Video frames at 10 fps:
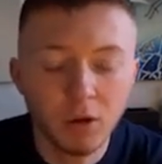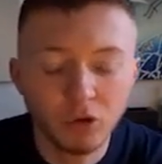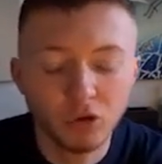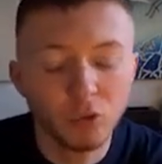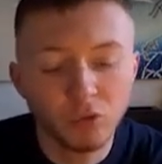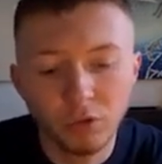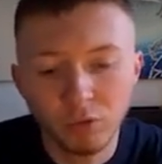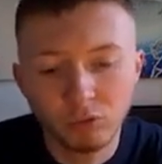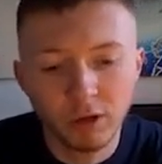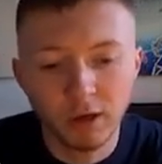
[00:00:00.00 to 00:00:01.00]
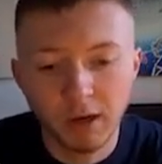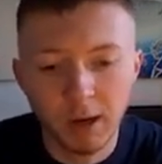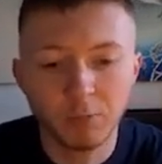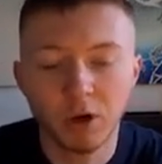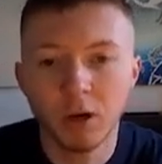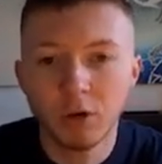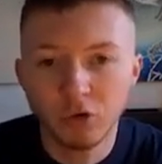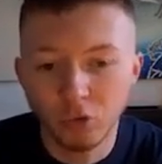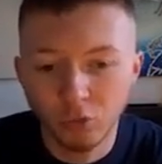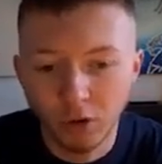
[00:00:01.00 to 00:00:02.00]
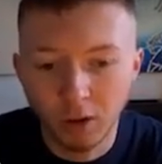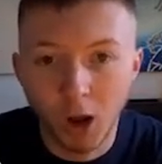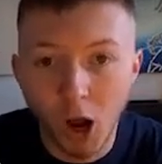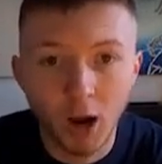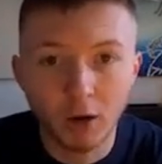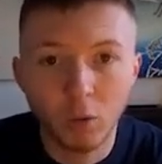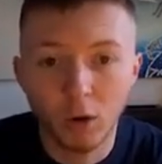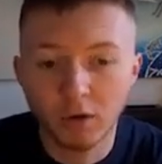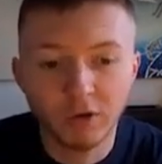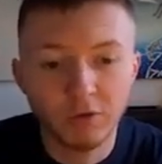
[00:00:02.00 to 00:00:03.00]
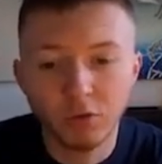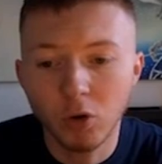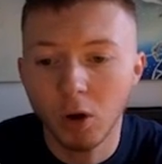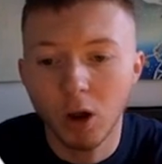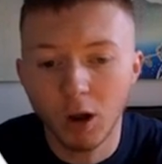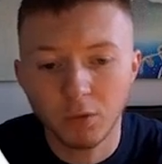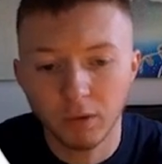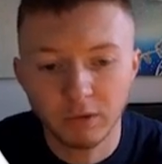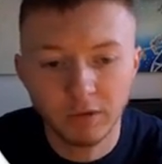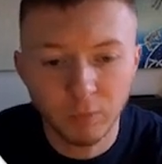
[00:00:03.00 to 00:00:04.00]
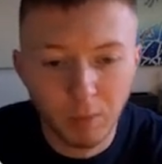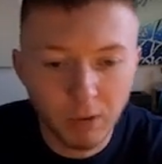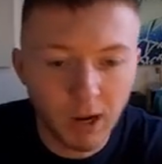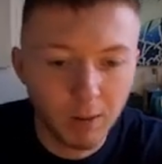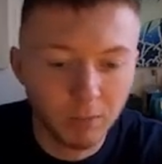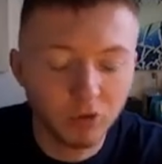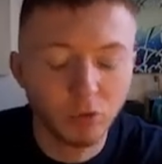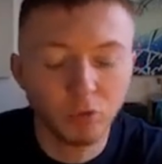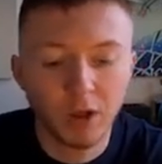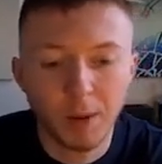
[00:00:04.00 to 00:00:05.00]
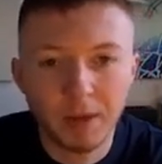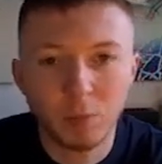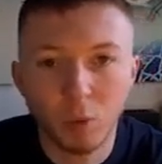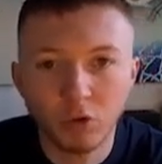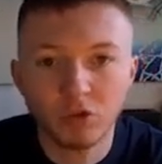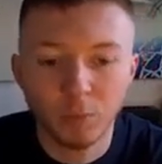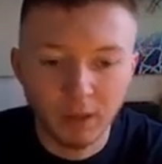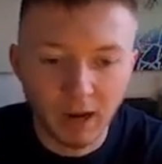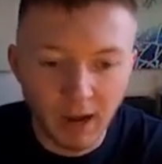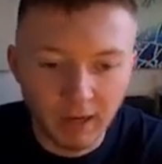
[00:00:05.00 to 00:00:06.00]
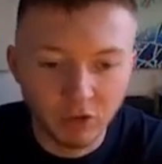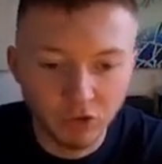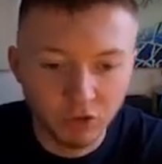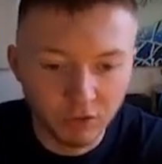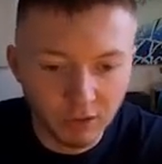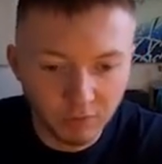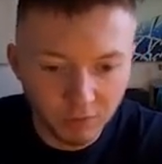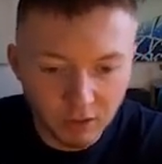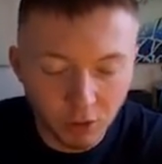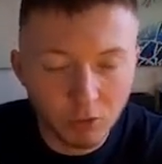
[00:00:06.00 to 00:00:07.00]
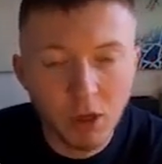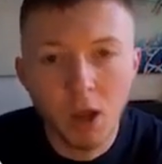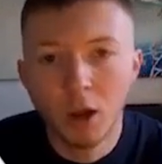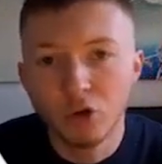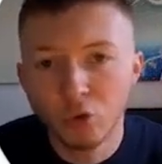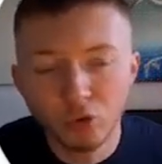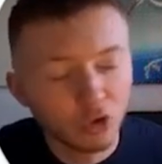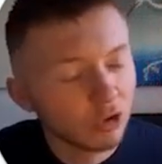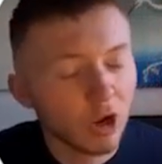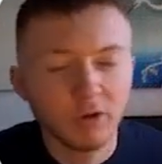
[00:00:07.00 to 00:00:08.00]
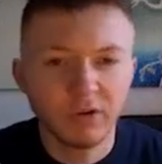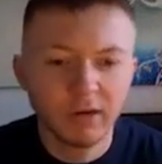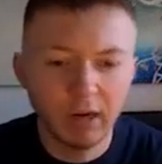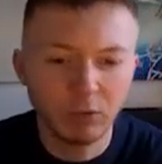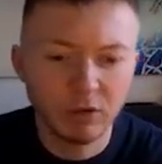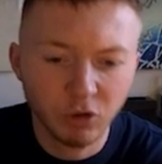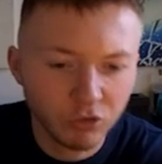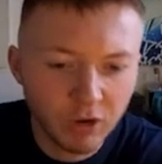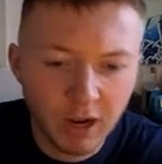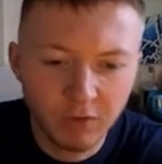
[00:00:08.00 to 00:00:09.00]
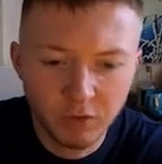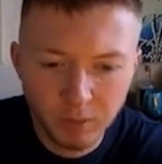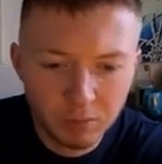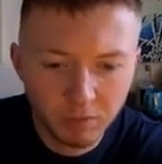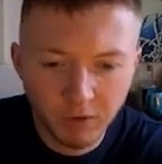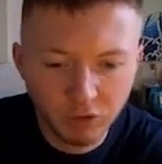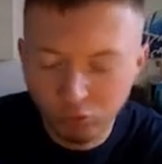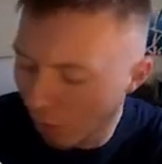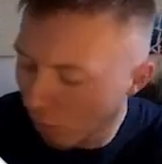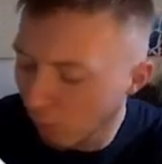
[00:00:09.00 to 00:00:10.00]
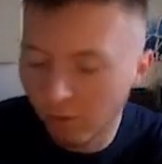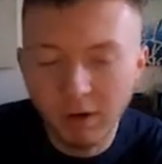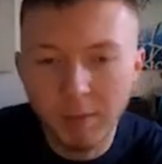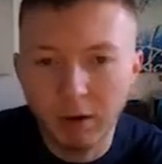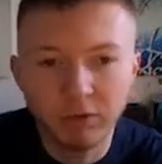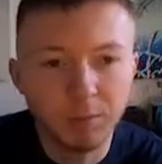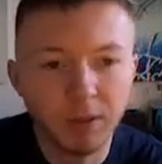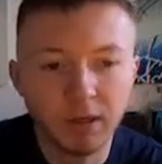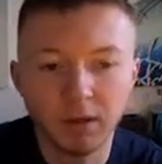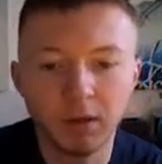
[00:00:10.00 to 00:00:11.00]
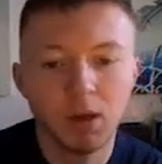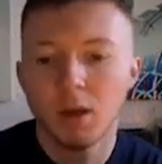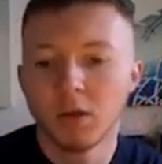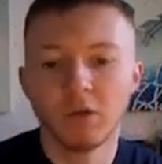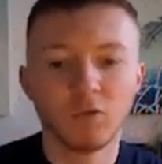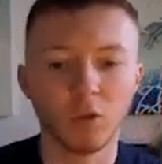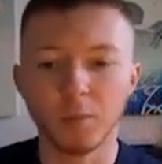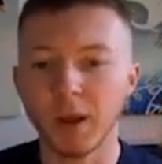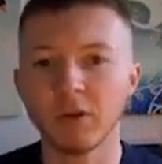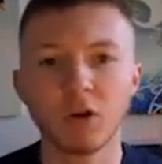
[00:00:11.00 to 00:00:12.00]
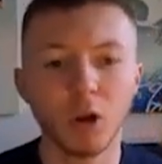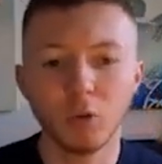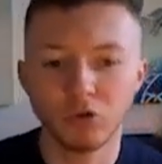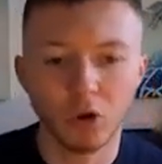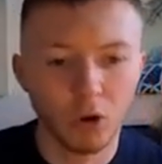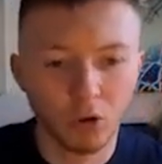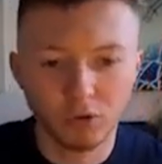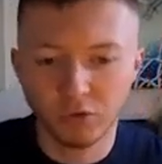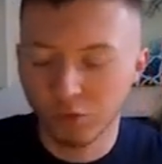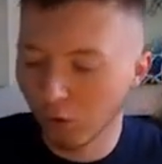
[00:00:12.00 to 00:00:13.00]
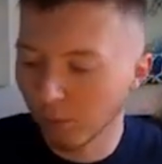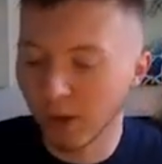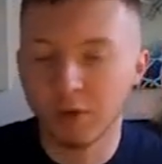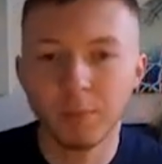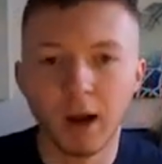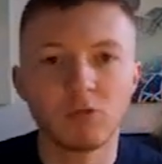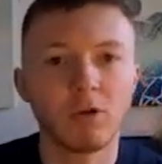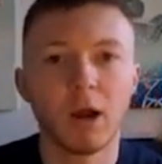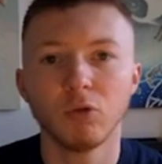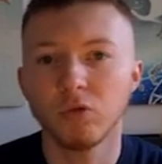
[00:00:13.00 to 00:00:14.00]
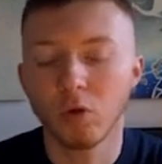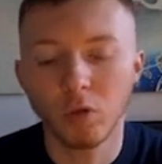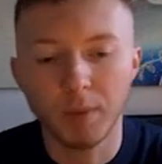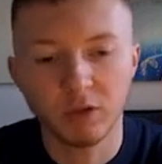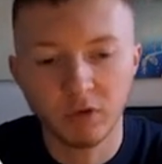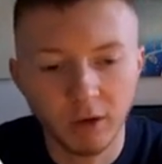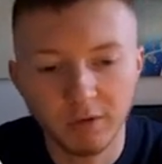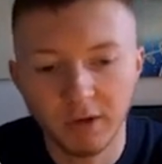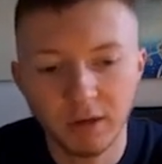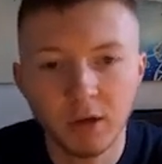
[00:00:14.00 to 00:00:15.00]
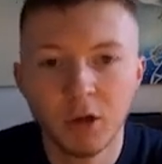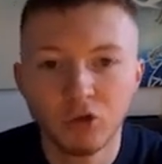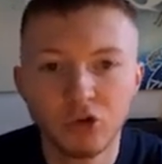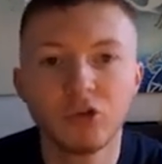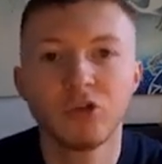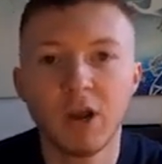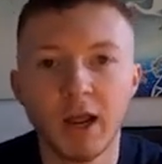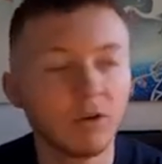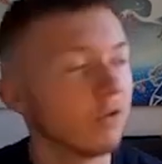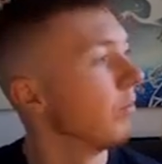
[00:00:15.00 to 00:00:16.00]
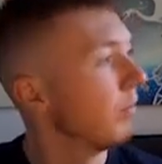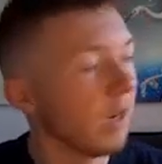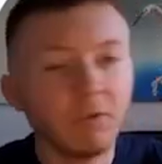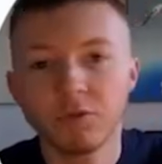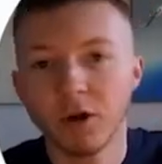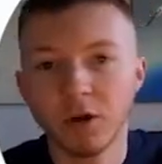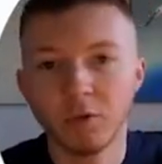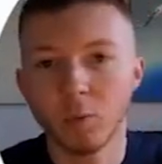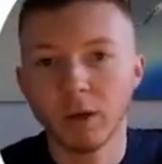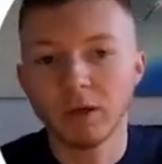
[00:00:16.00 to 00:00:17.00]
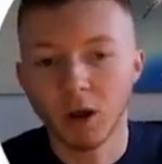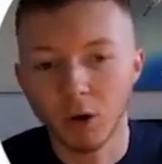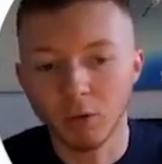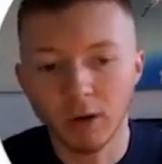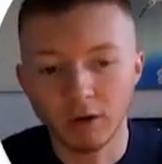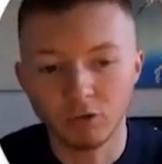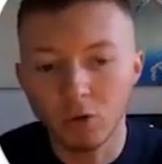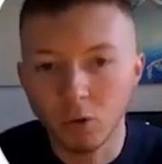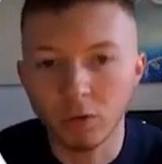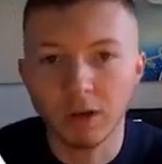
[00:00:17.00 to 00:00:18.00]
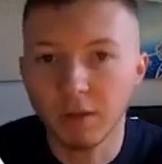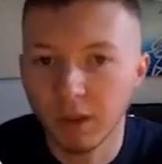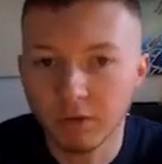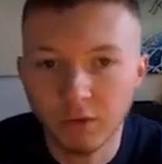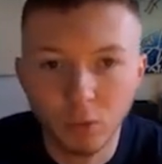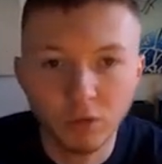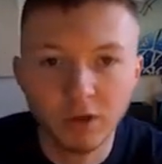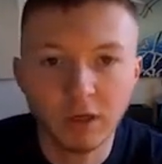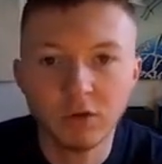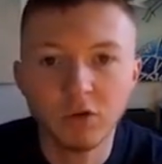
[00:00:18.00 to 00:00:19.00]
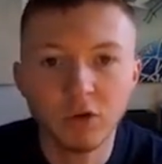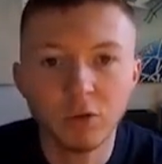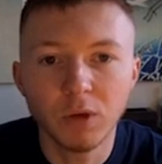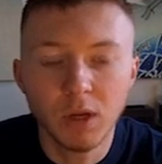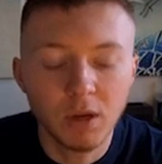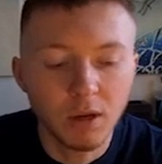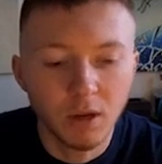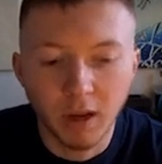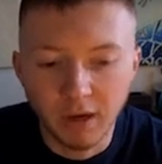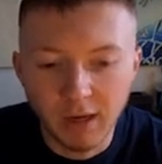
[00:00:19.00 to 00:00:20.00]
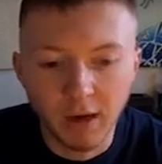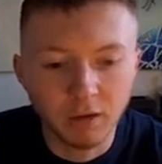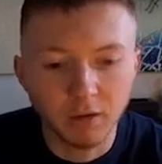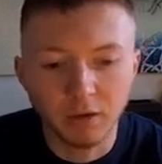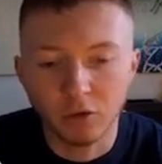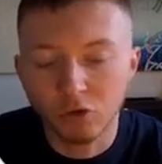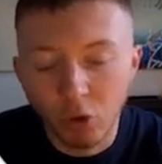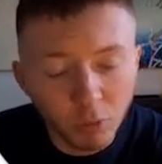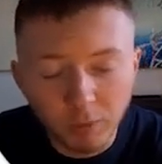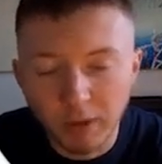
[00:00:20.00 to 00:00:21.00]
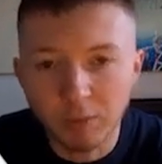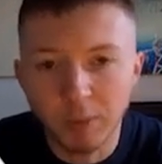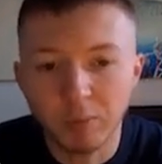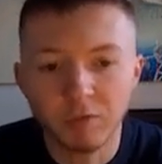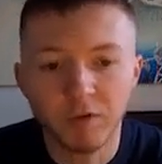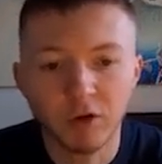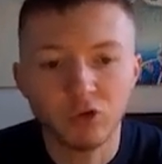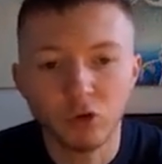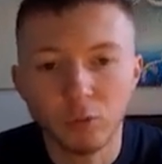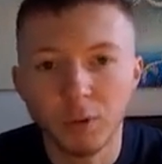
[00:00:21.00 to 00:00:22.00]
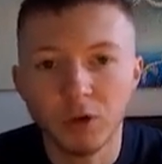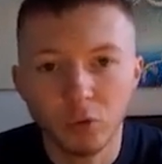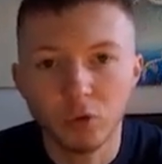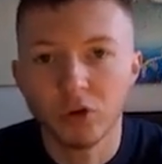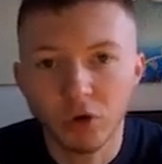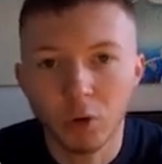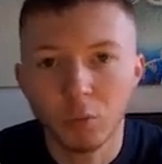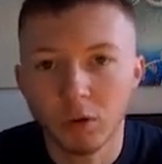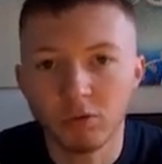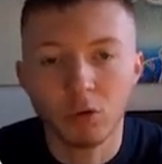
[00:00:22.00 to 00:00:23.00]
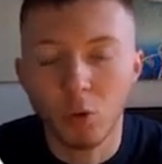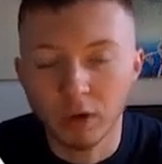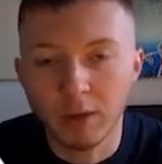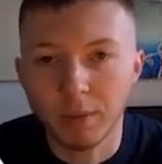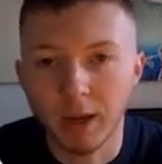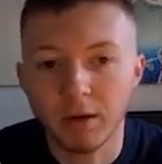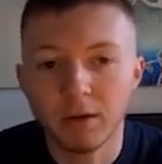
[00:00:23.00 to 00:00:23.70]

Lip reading: Use the rear camera, use a higher quality. If you've got a high quality webcam, use that, but it wants to be a HD video. Use good lighting. Now, it doesn't have to be professional. Don't worry about it being, you've got the best clothes on, you've got the best background, you've got the best lighting. Just stand in front of a window and record it. That's all you need to do. And again, you don't worry about it being professional, but you also don't want to record it in bed.